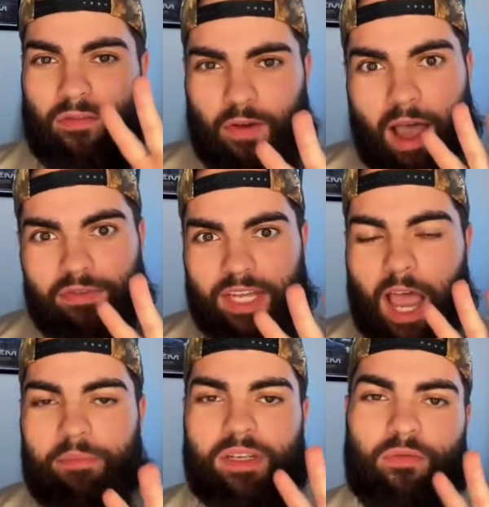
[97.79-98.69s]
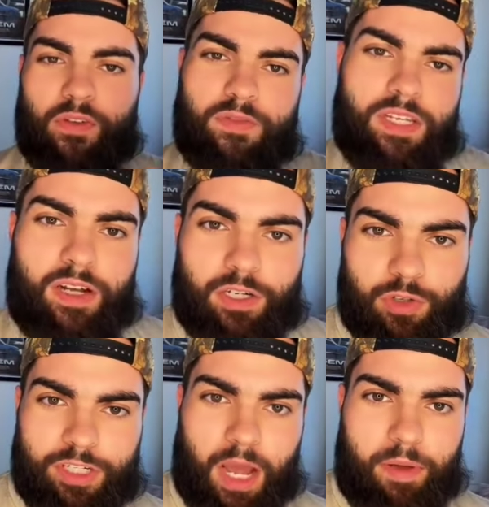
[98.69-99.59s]
5 times in
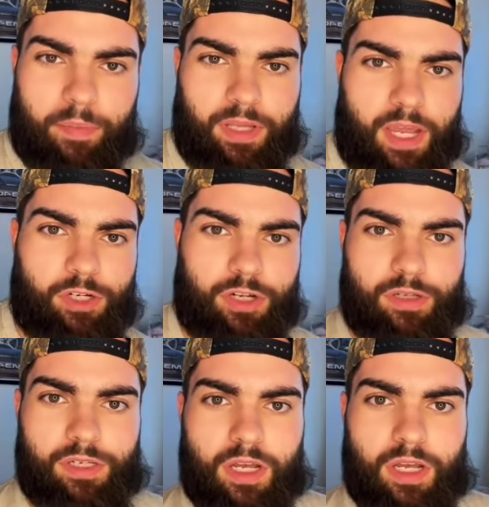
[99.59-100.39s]
1,500 job applications.